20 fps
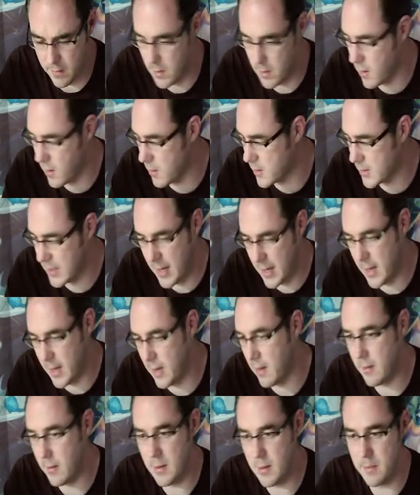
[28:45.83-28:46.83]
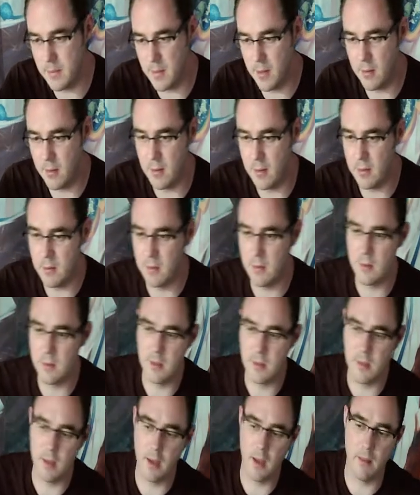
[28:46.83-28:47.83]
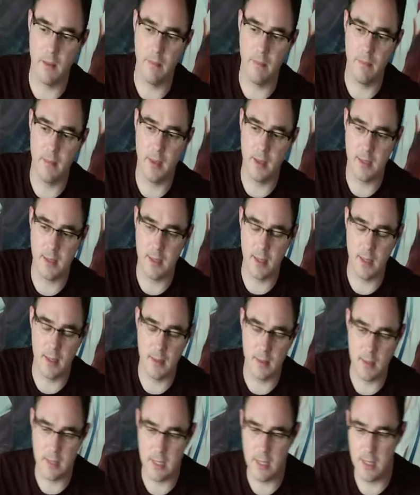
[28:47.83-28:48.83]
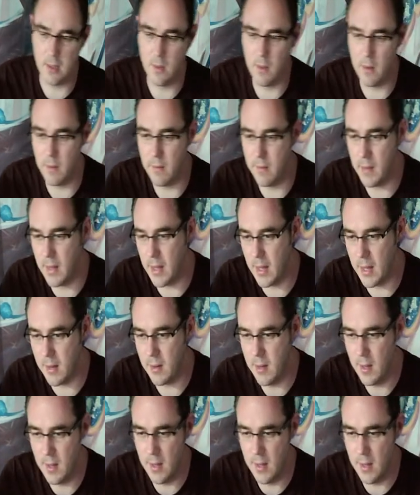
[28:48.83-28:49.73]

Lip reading: casting any of these miracles, there's that skill over there.